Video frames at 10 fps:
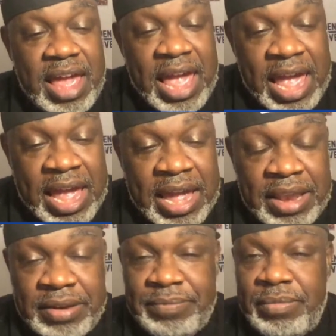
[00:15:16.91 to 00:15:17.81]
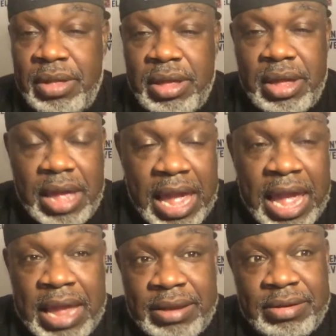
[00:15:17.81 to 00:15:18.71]
and
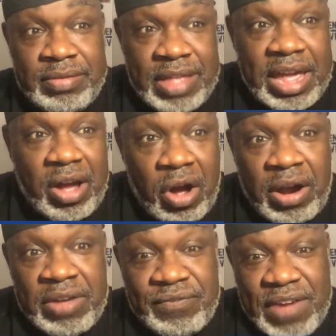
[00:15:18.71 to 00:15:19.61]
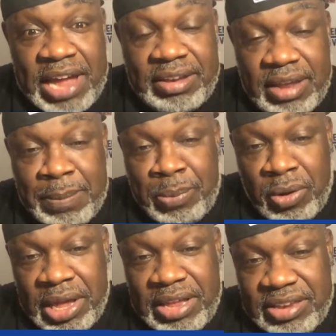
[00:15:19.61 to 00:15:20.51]
they are in fact
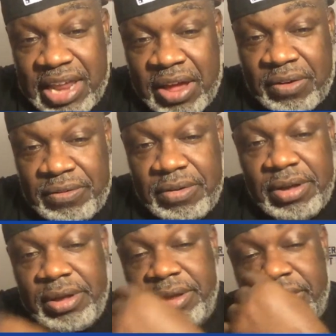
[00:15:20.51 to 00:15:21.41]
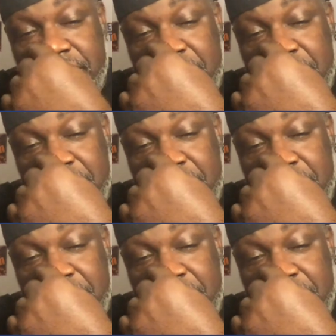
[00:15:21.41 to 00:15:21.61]
employees now, you